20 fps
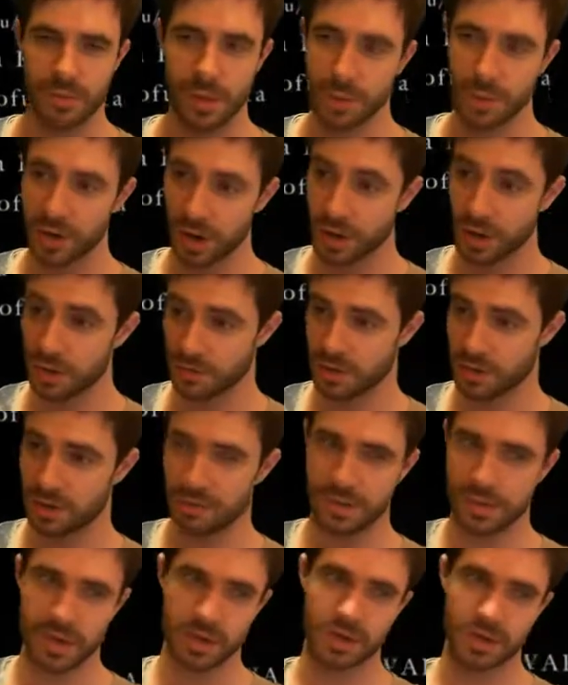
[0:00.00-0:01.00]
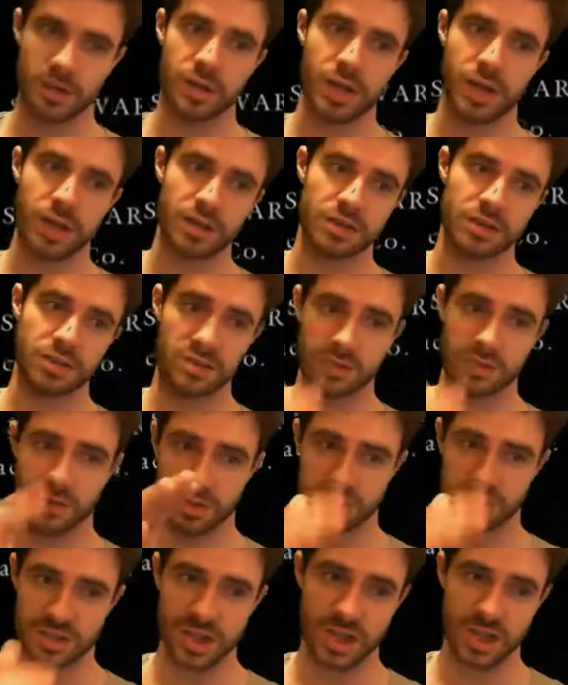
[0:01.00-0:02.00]
I mean, I can read them better than you can because you've
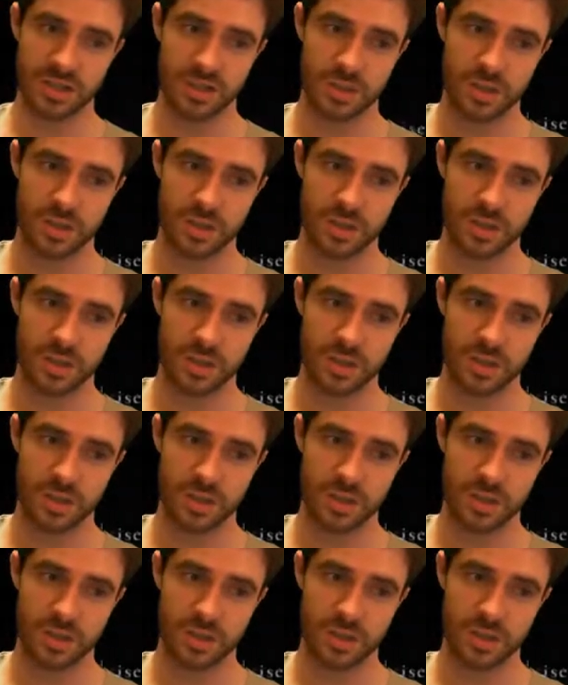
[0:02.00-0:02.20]
got text